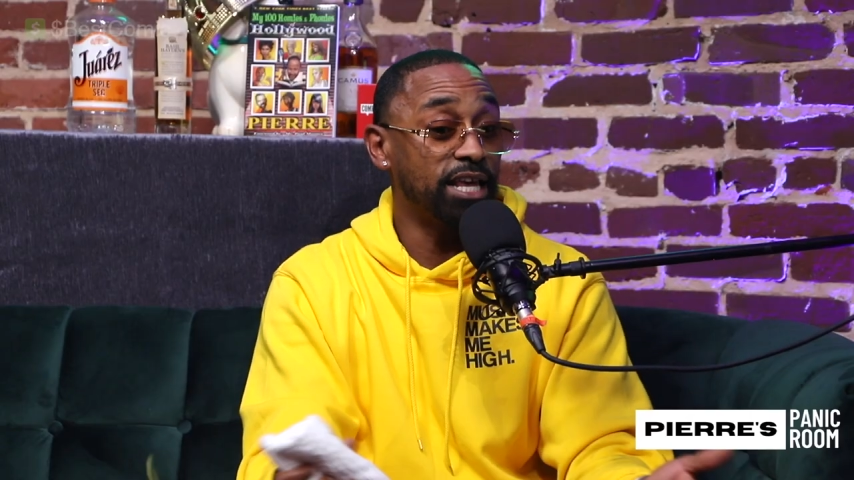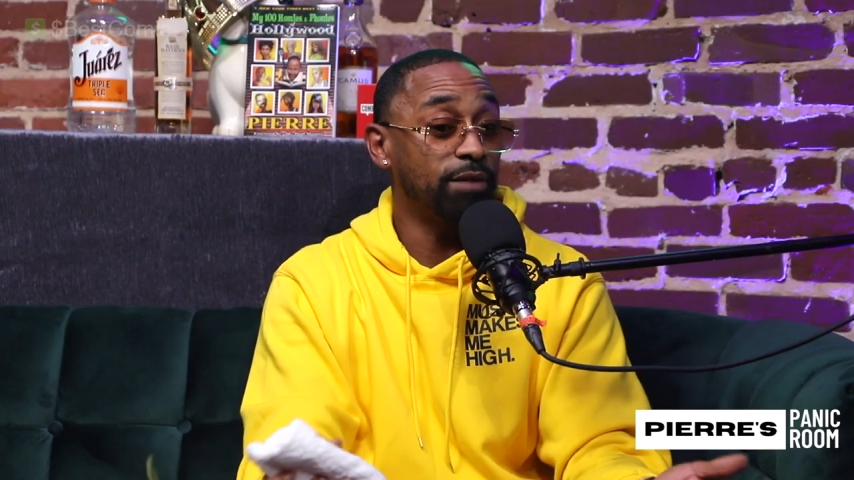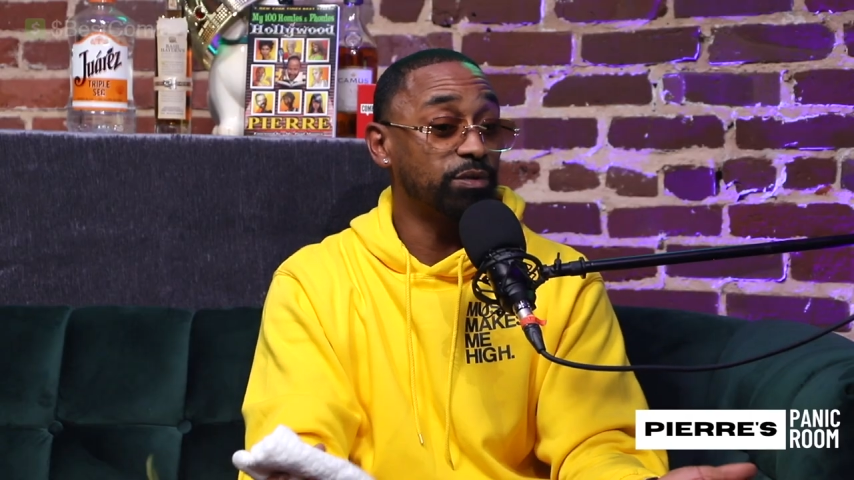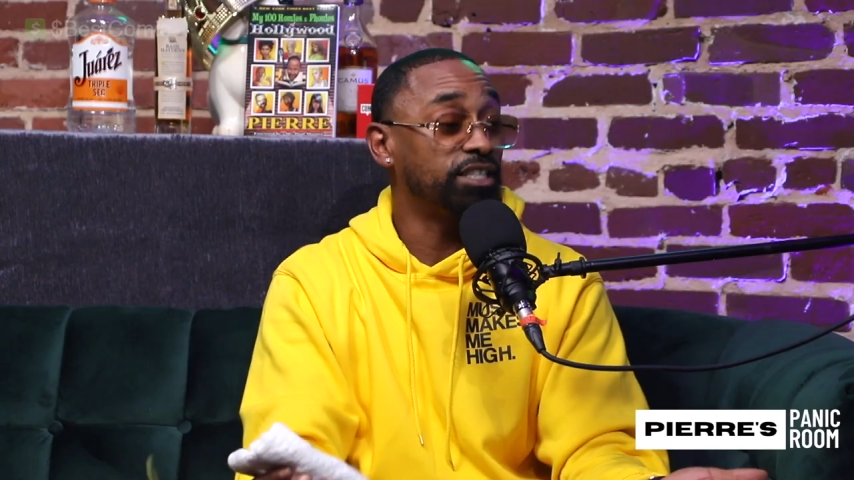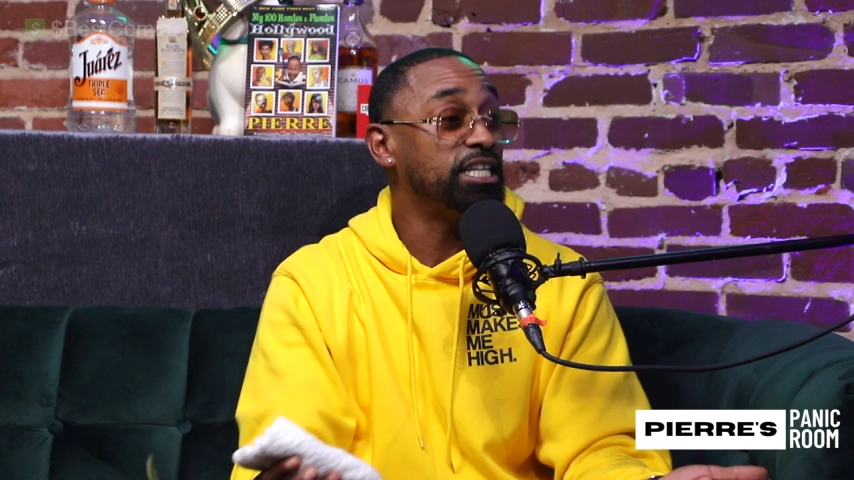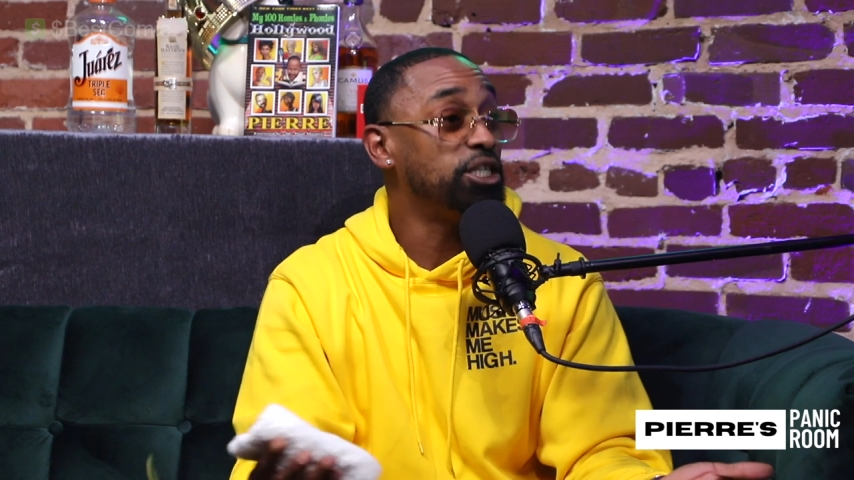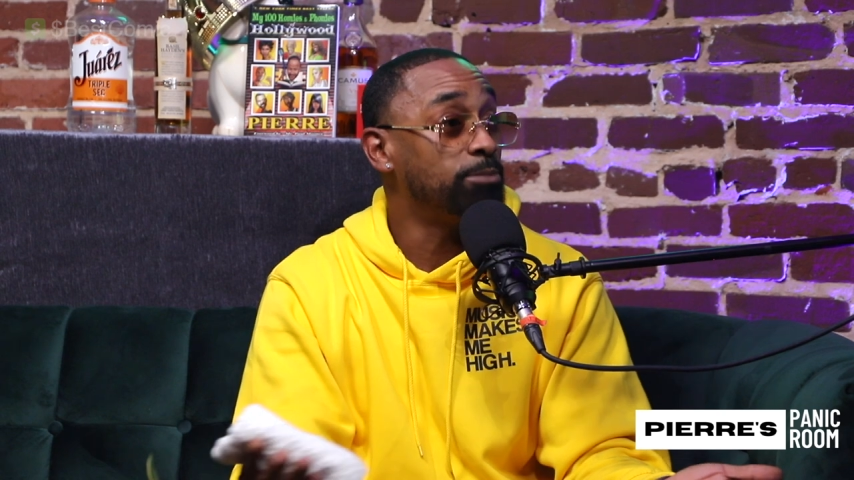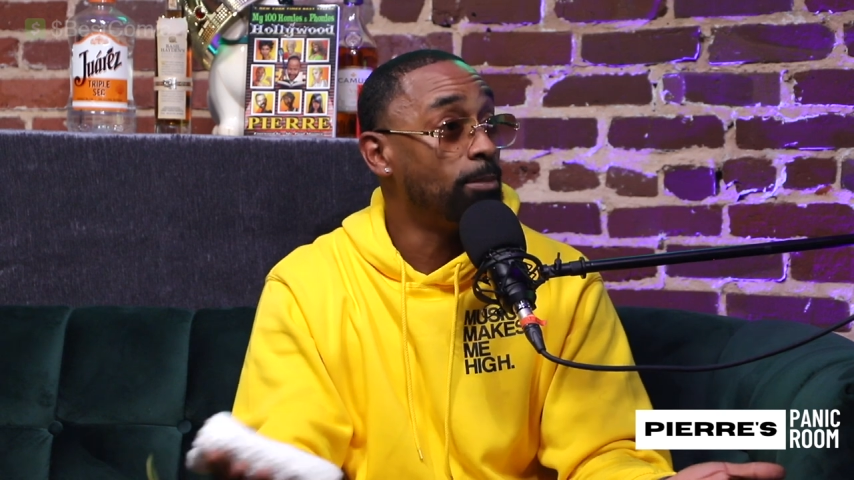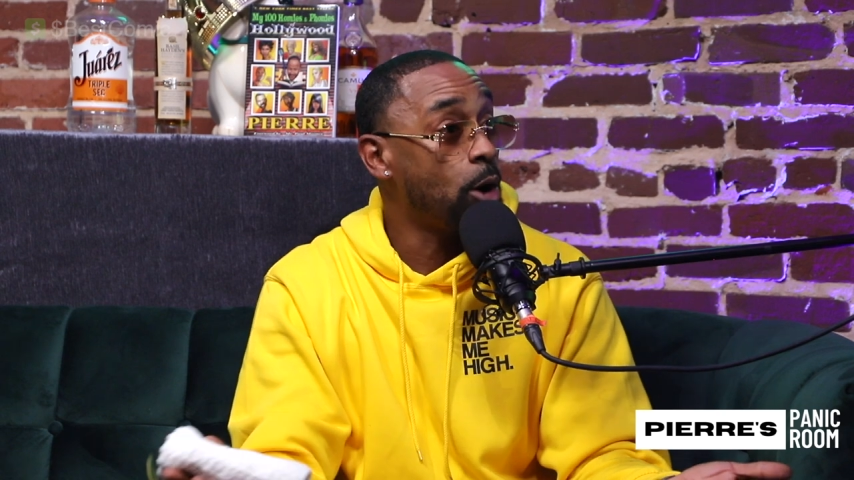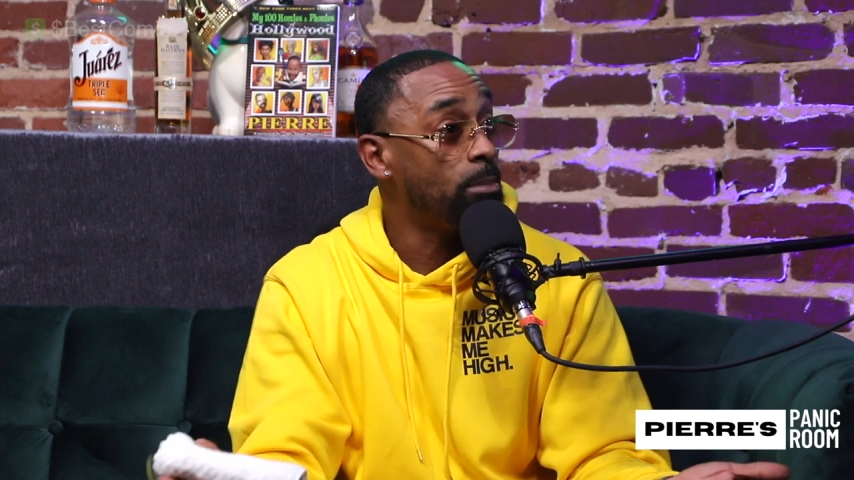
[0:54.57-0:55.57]
it was a
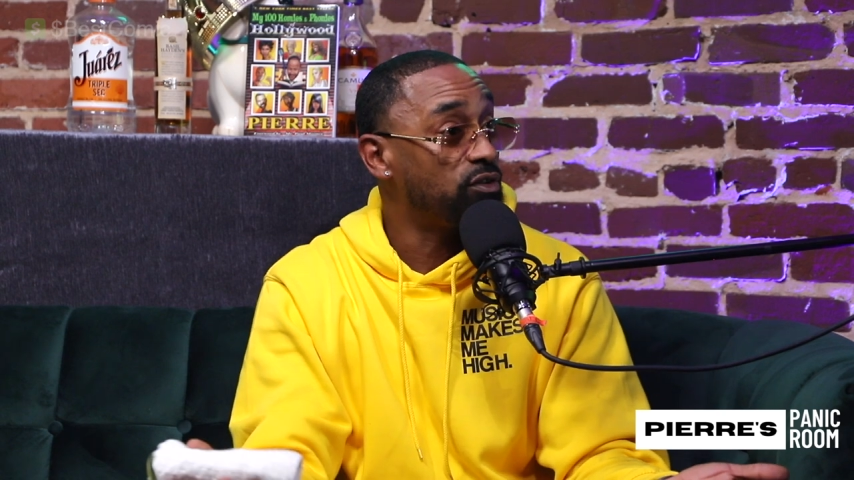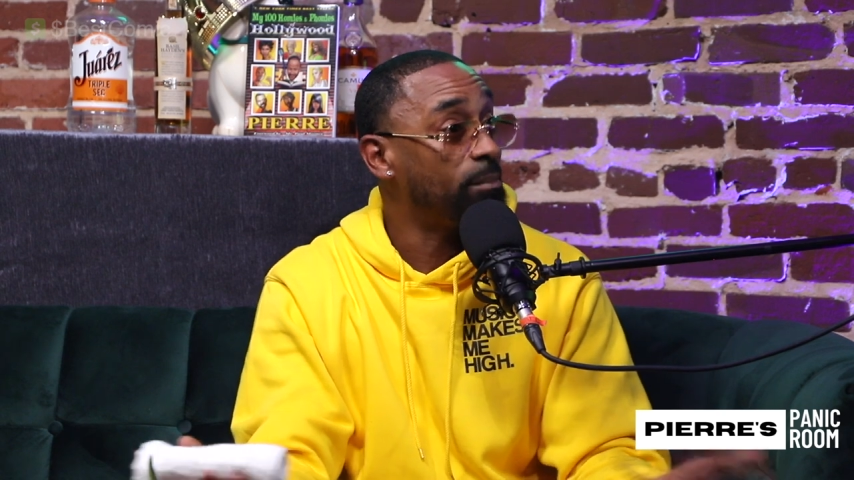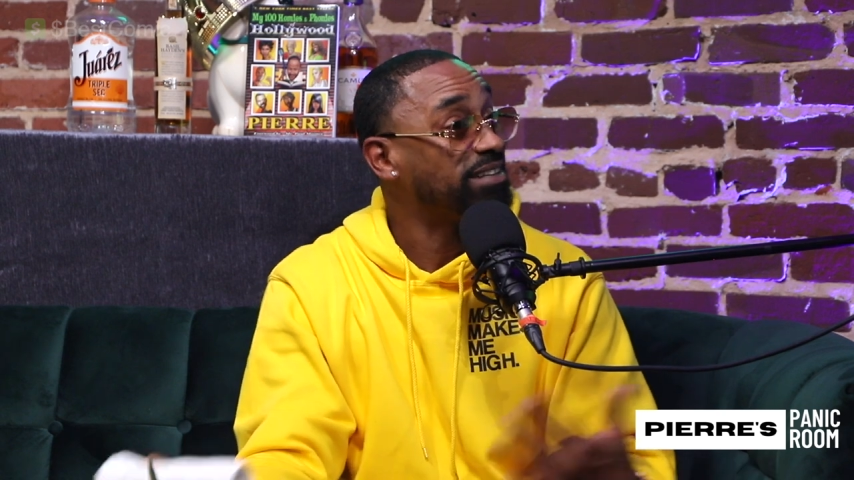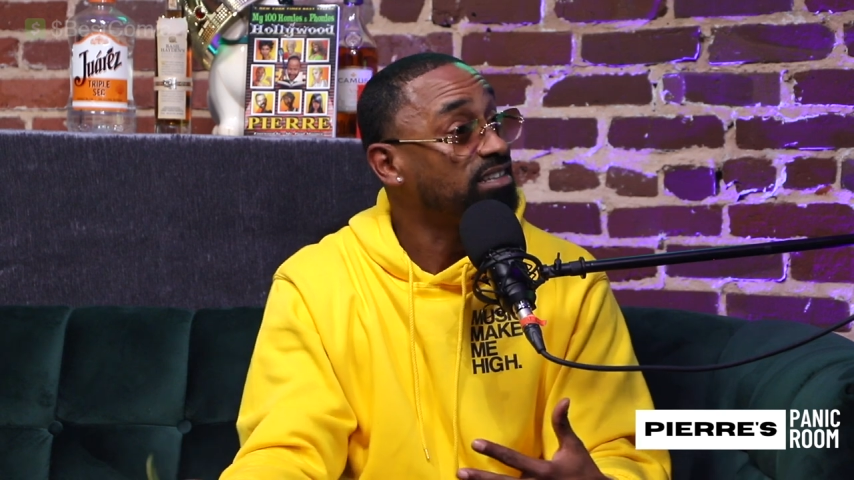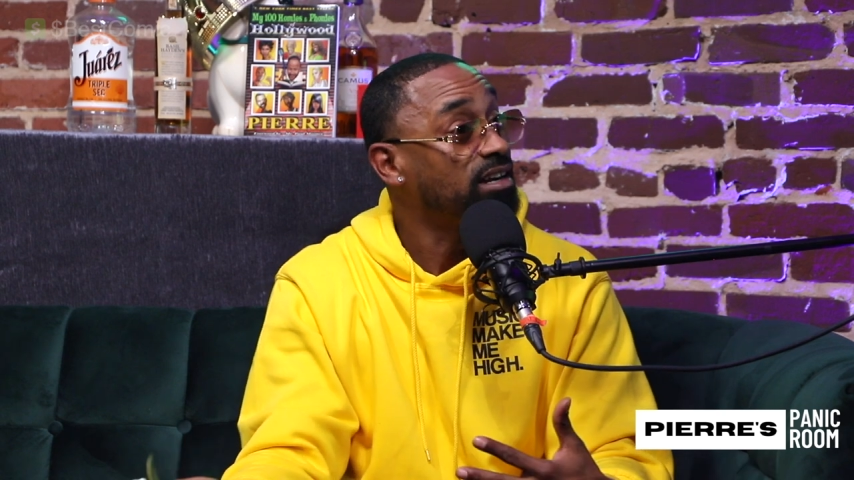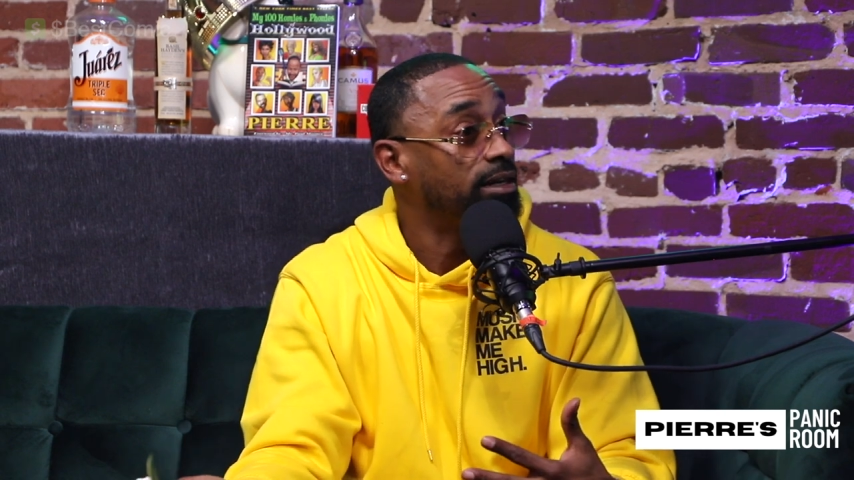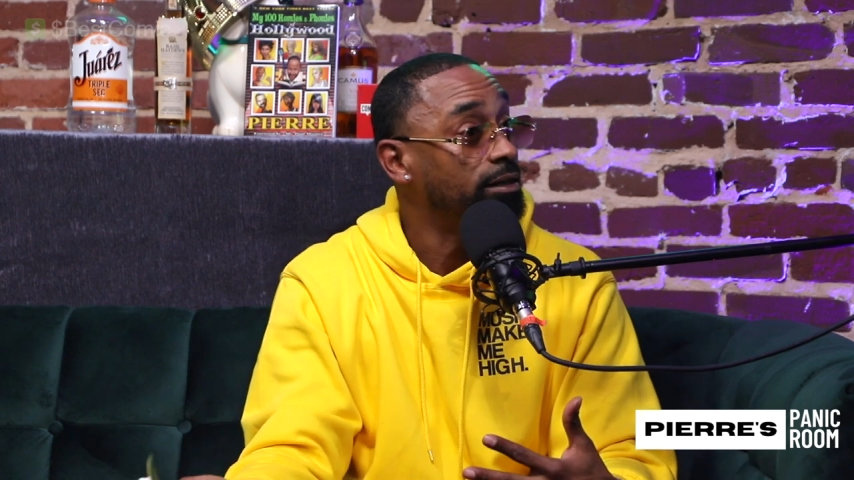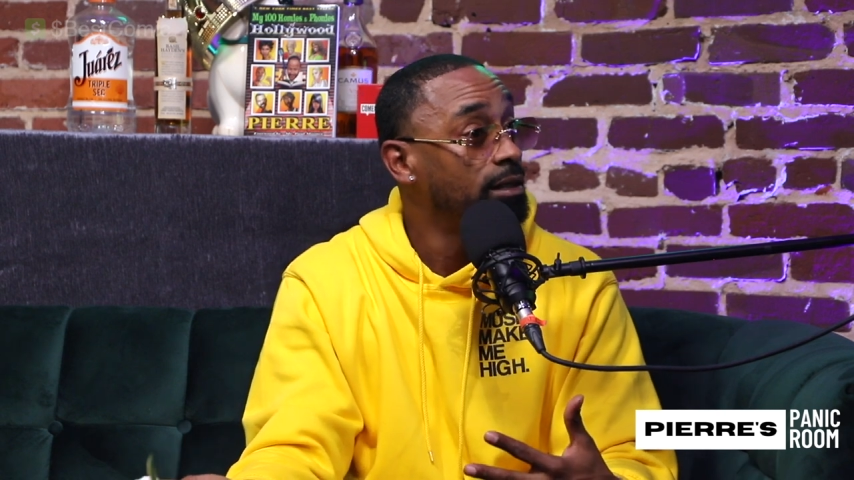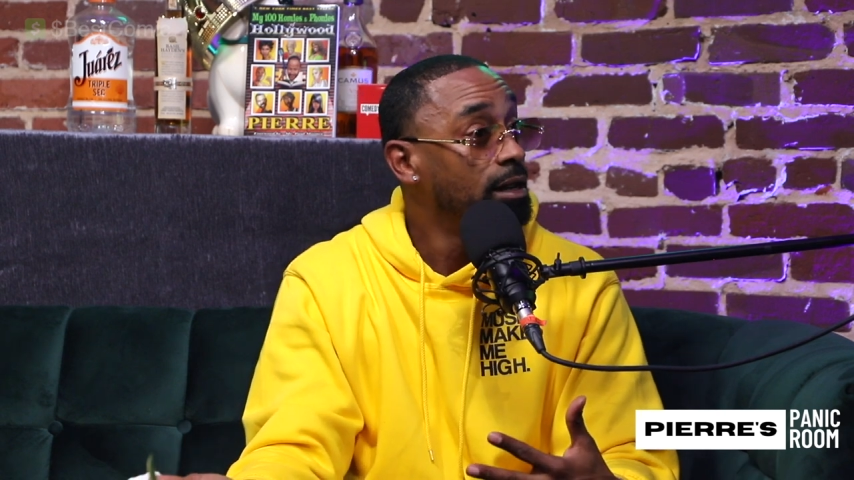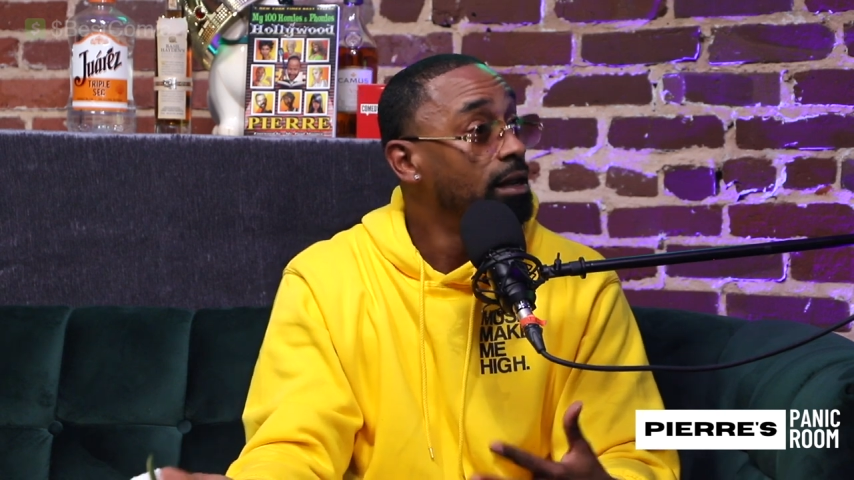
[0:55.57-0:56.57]
teachable moment for my son,
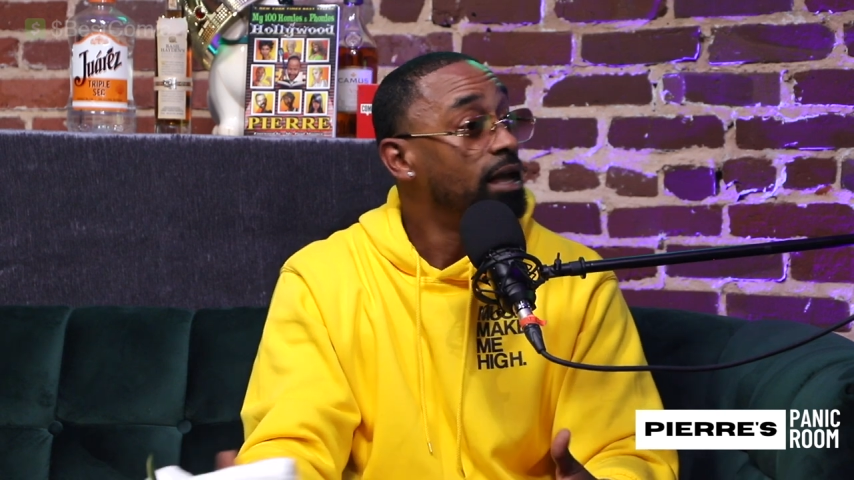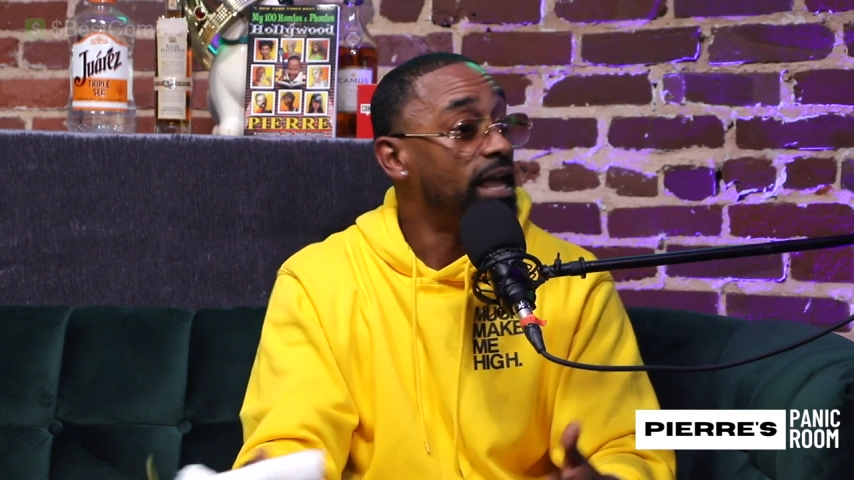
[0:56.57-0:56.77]
mm-hmm.